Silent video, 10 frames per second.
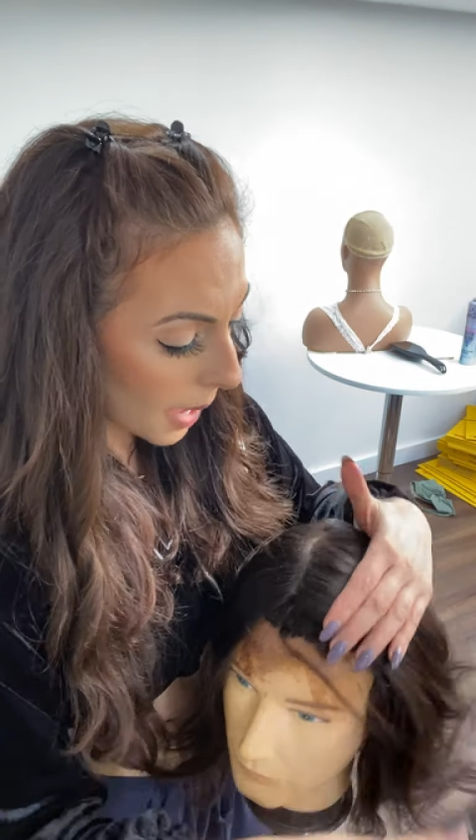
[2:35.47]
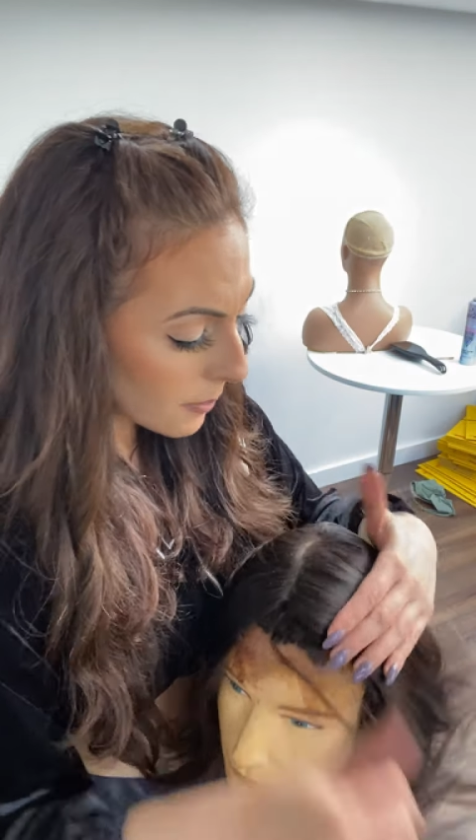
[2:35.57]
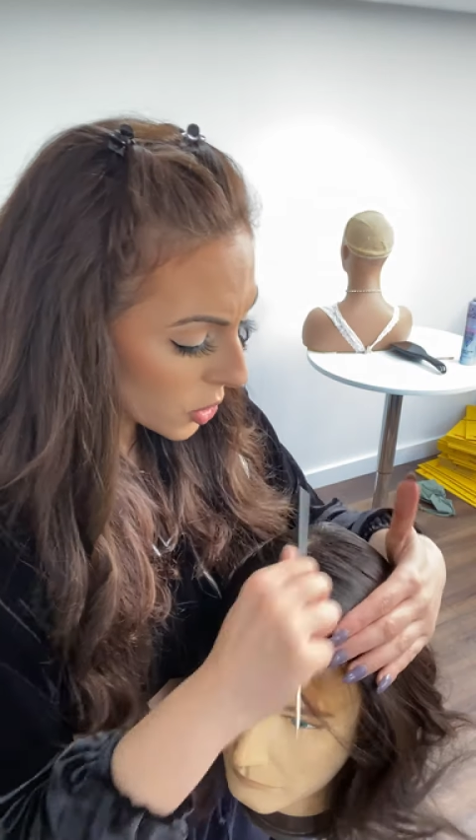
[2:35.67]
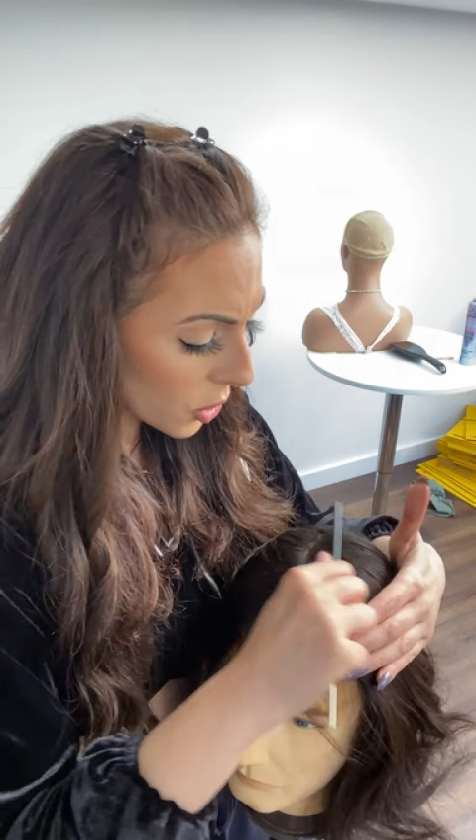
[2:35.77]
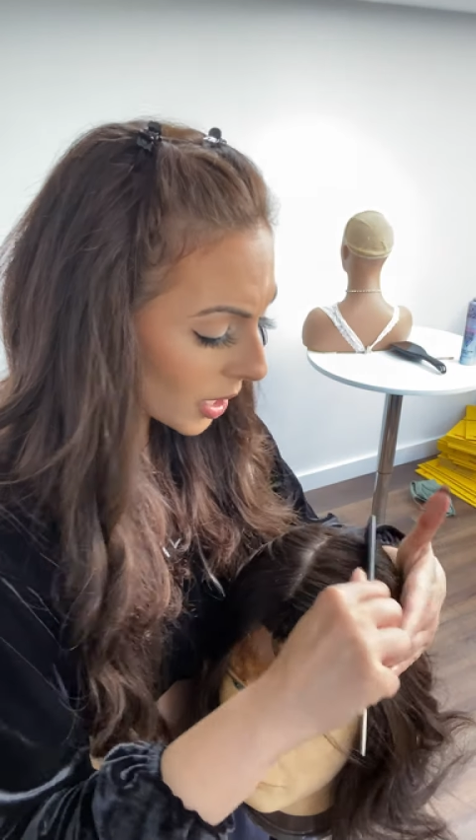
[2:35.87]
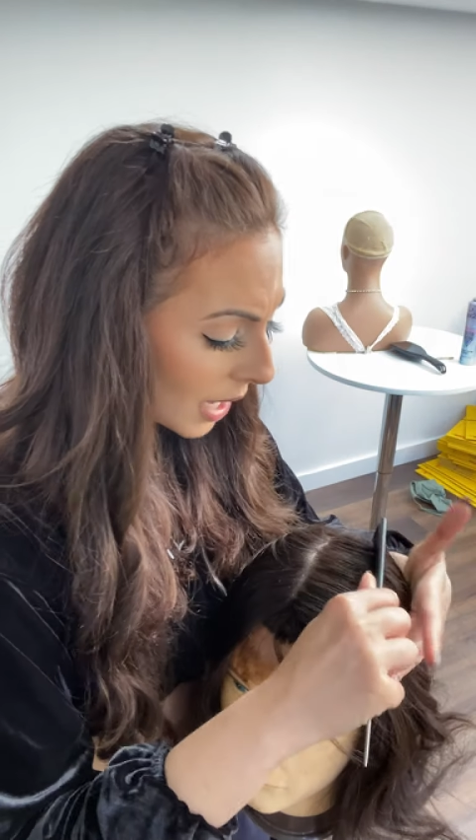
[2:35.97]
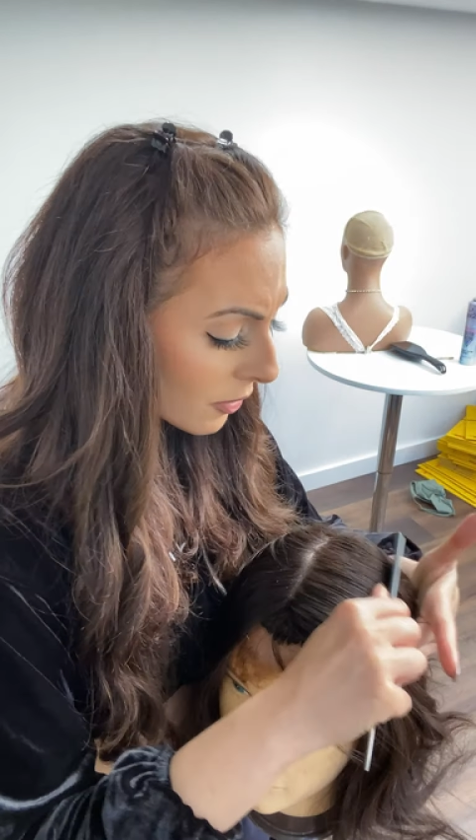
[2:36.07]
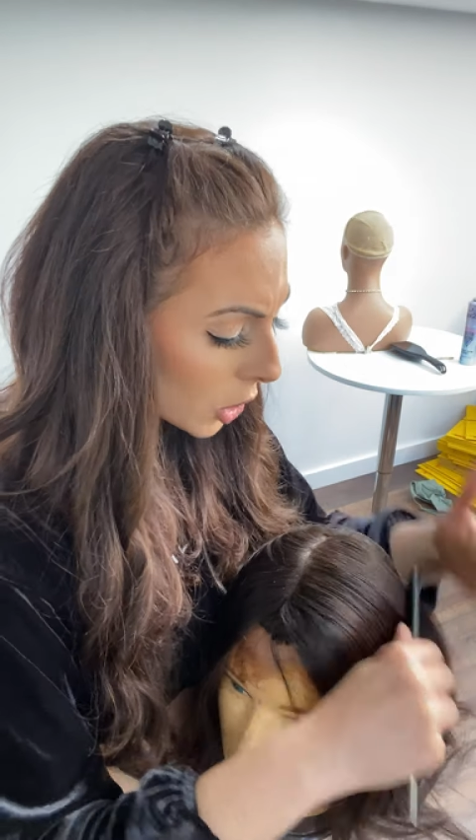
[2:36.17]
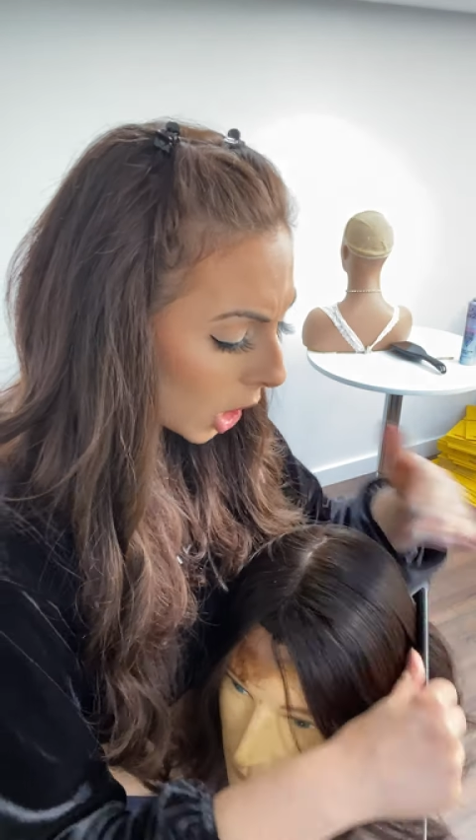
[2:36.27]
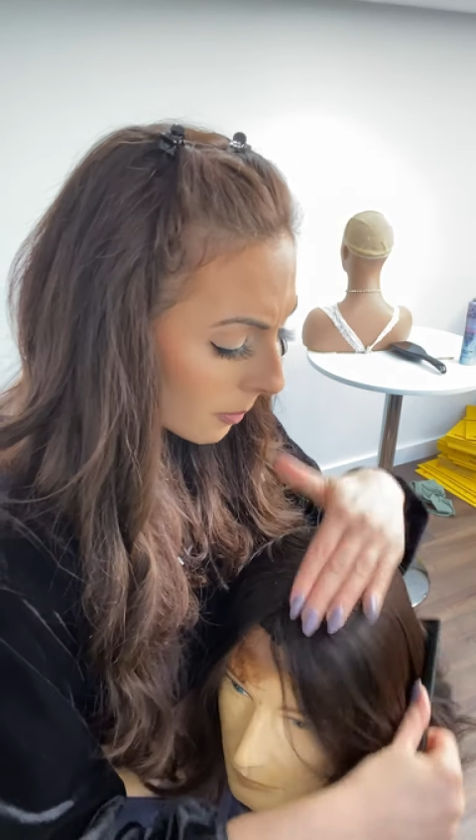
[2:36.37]
You're gonna have
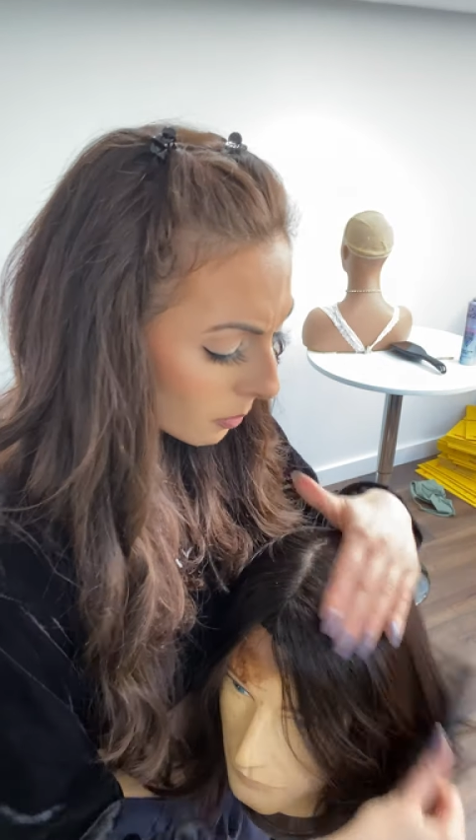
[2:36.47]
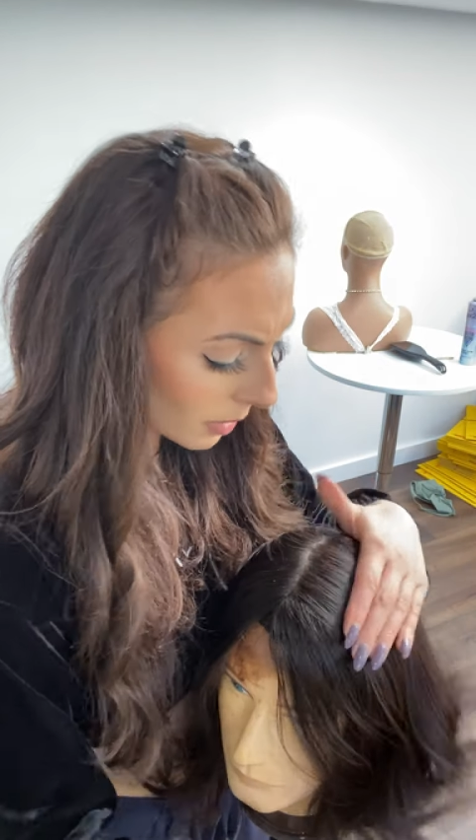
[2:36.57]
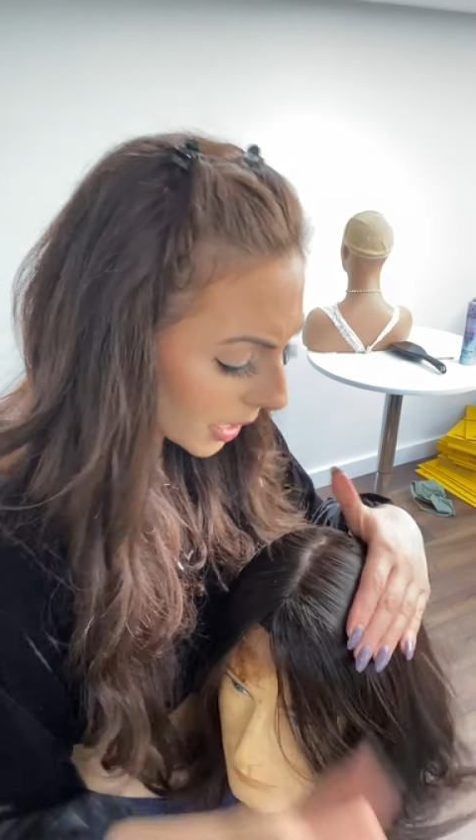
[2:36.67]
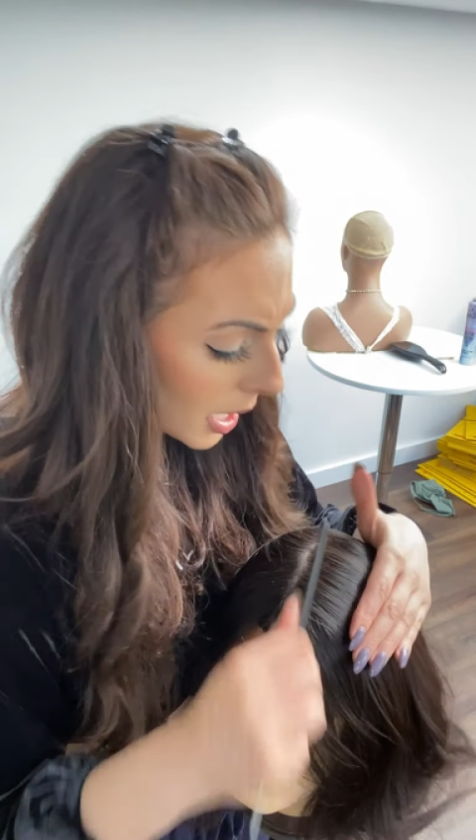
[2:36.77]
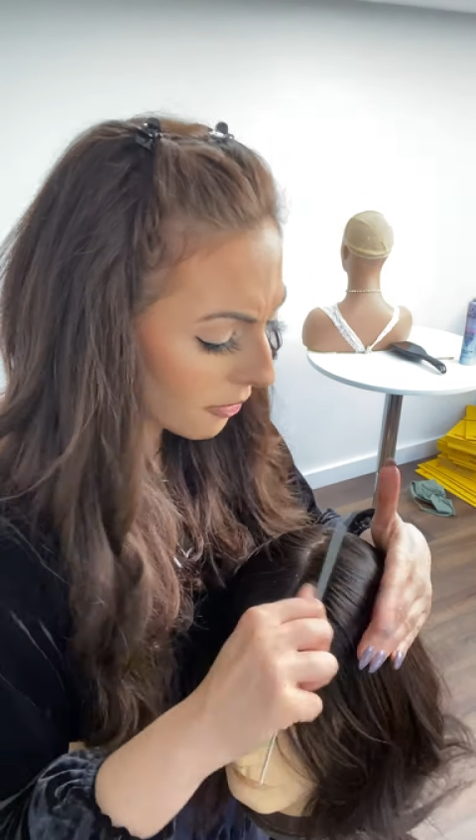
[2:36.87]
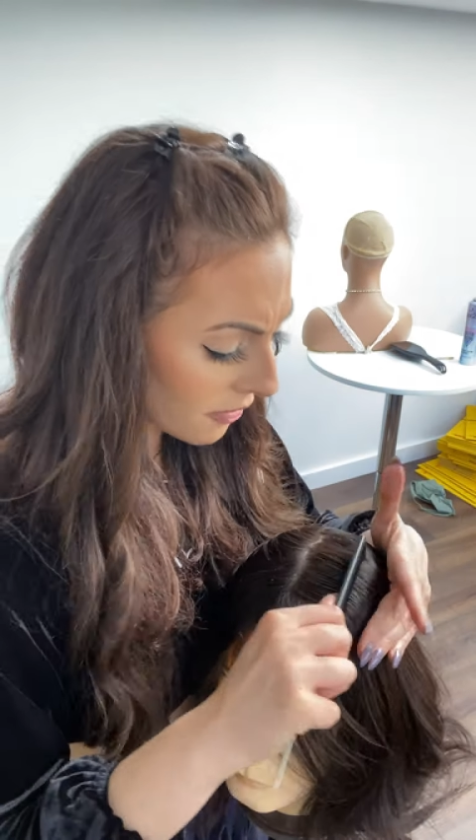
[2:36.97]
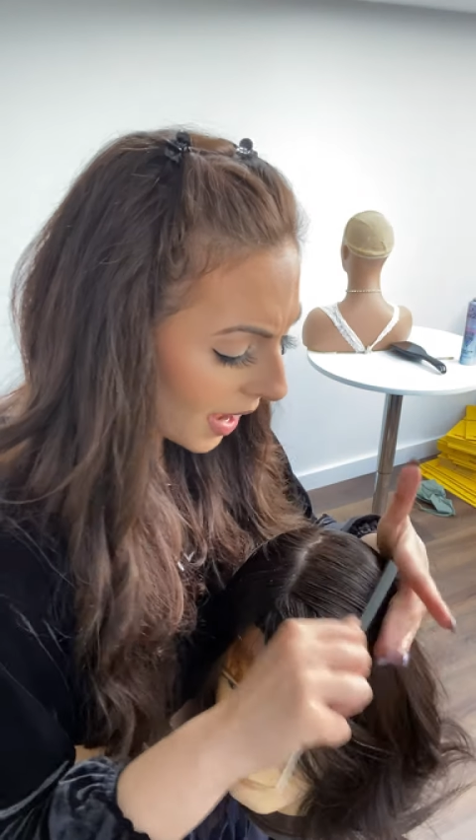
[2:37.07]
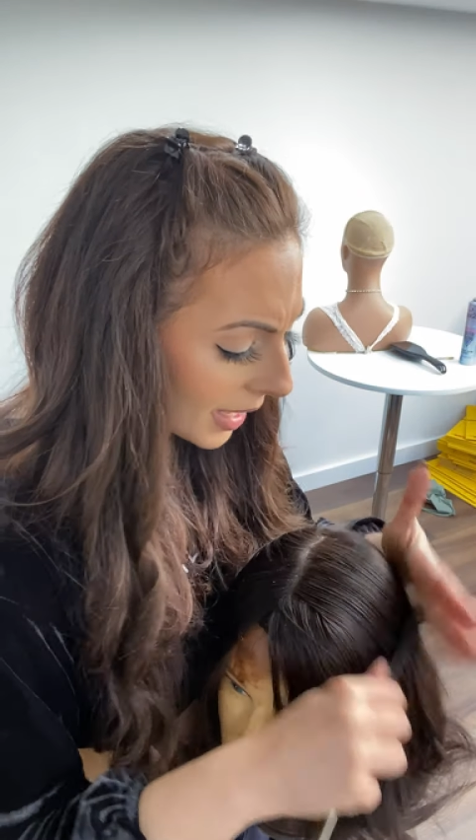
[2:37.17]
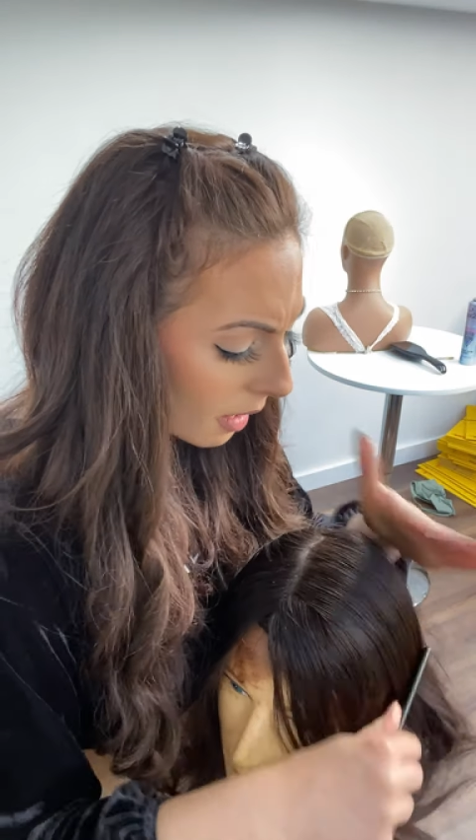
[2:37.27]
to comb, fairly